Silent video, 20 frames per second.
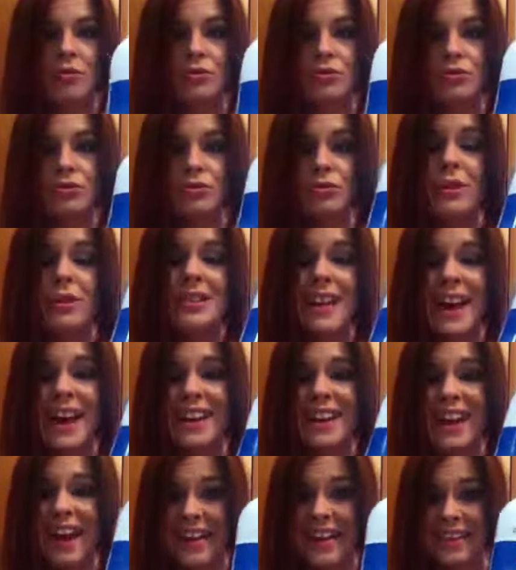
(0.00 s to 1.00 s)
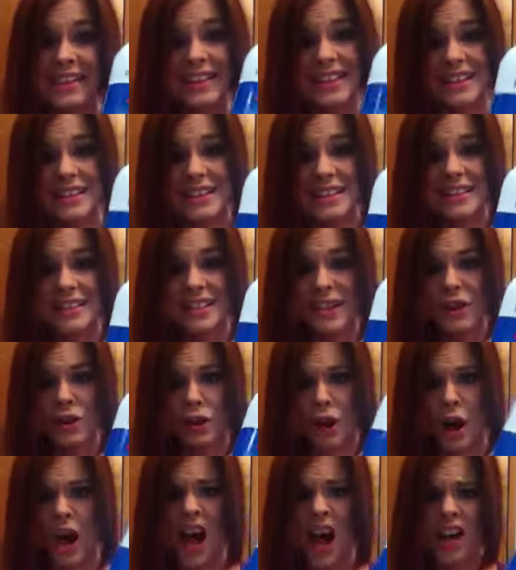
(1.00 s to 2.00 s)
do a 10 at least. There
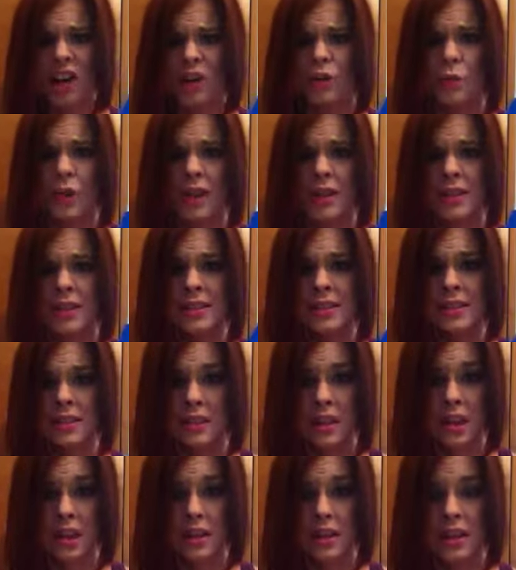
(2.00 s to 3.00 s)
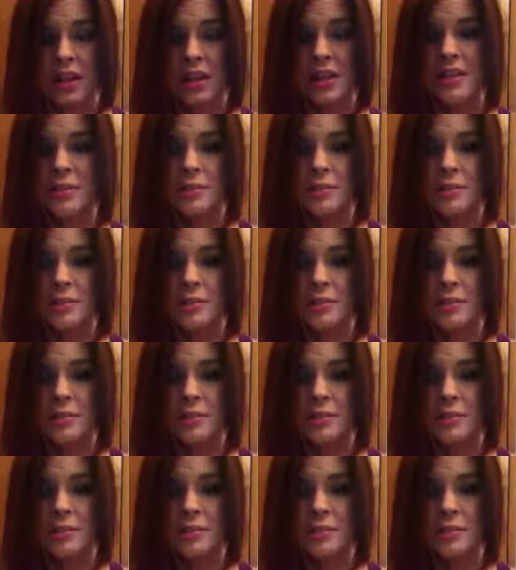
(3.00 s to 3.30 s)
are higher ones than this,